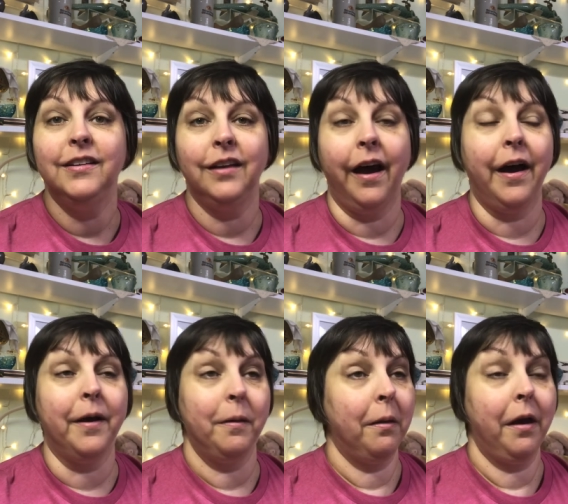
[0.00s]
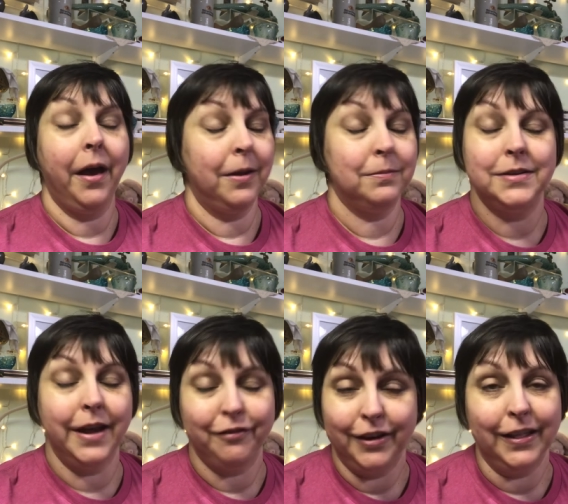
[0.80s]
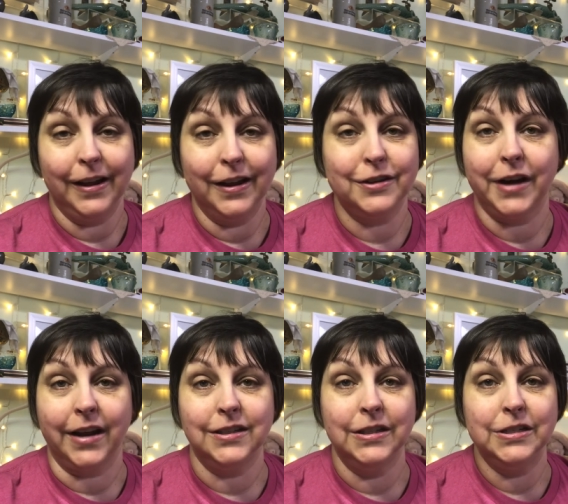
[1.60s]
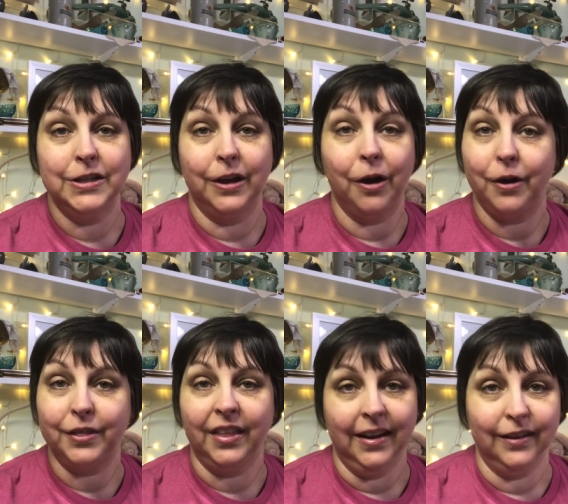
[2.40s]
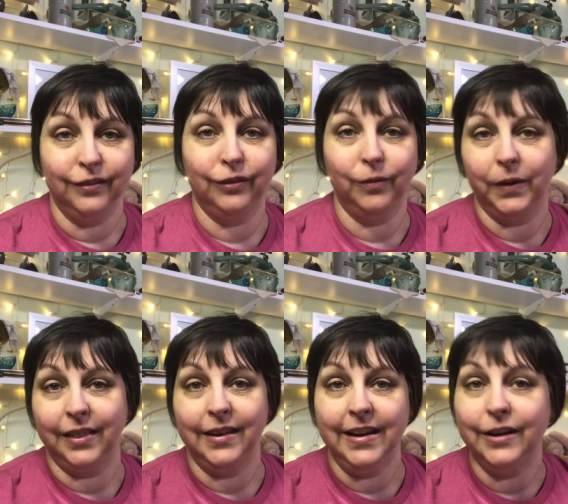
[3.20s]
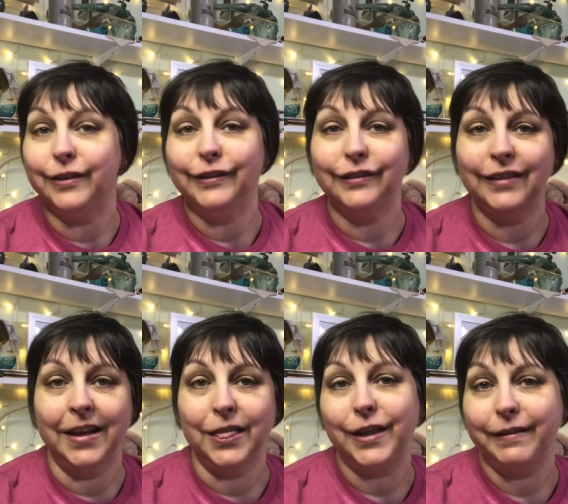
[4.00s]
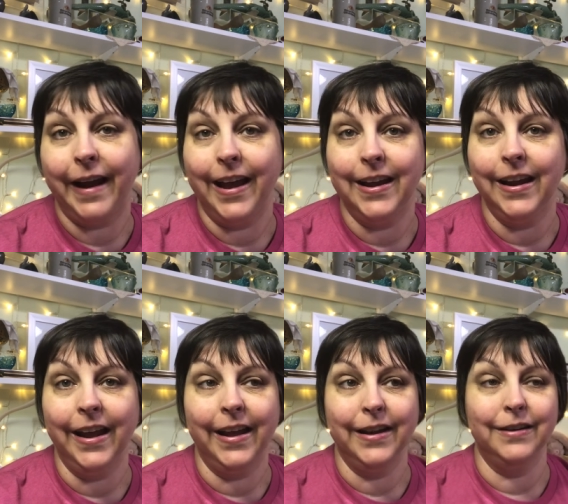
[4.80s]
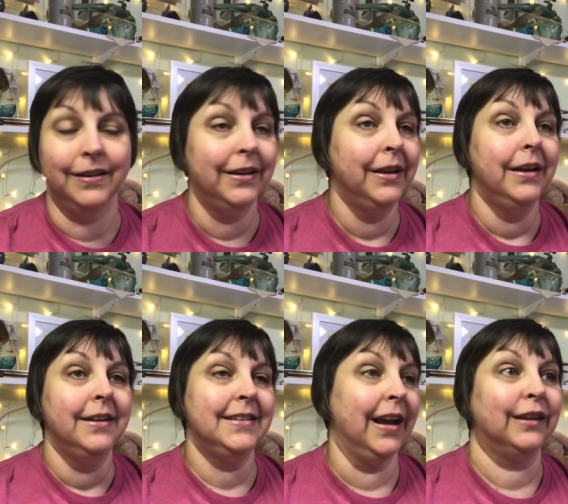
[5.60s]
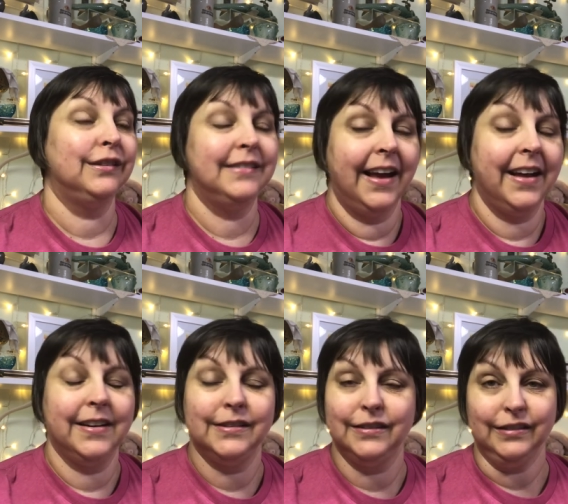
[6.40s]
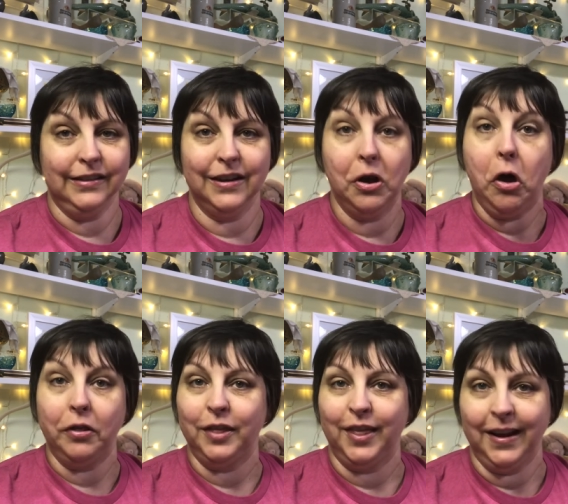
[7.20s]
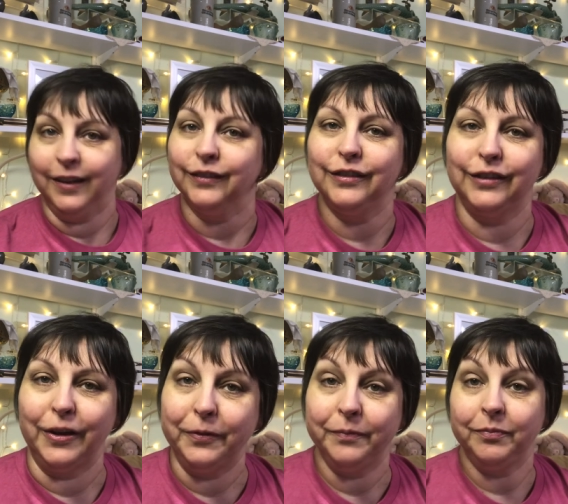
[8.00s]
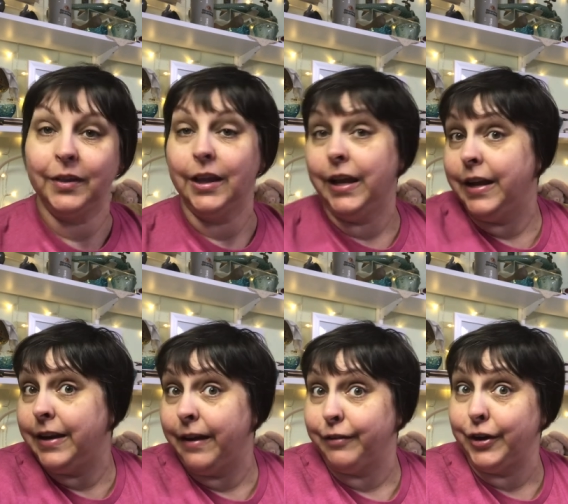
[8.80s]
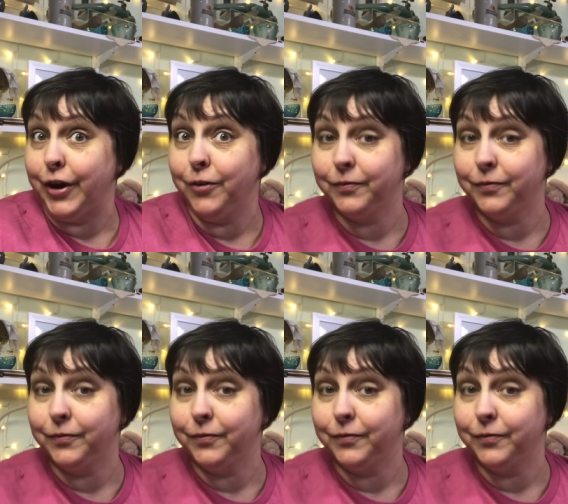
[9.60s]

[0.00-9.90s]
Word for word: uh, I'm definitely attracted to all things with needles and thread and textiles and all the things. So you never know.